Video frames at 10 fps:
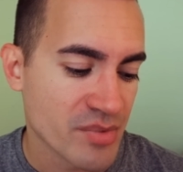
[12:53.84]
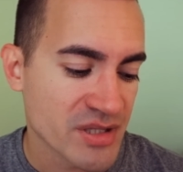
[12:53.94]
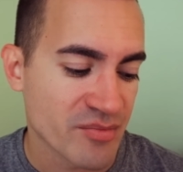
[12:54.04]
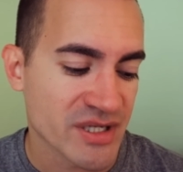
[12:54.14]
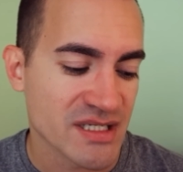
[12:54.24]

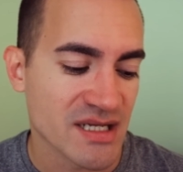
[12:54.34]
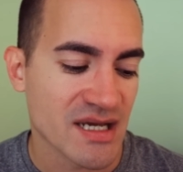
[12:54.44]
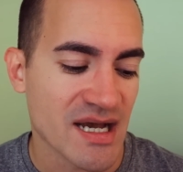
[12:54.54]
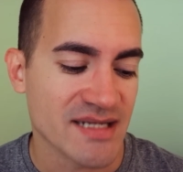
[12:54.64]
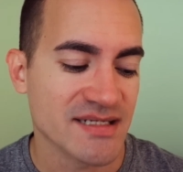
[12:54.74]
But
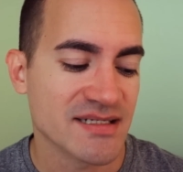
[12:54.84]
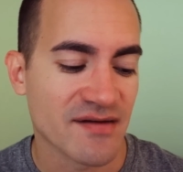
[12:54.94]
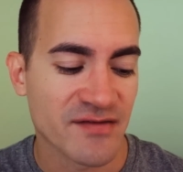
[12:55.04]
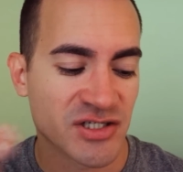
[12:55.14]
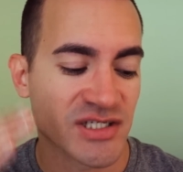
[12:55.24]
I didn't
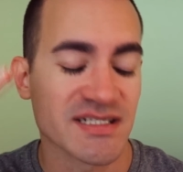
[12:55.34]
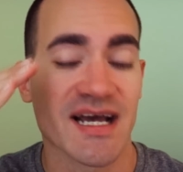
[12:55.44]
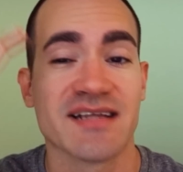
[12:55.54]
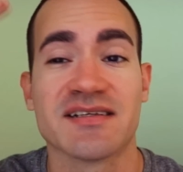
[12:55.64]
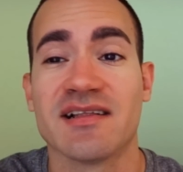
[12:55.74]
officially
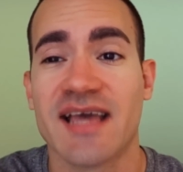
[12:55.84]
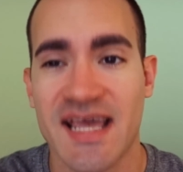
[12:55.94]
die until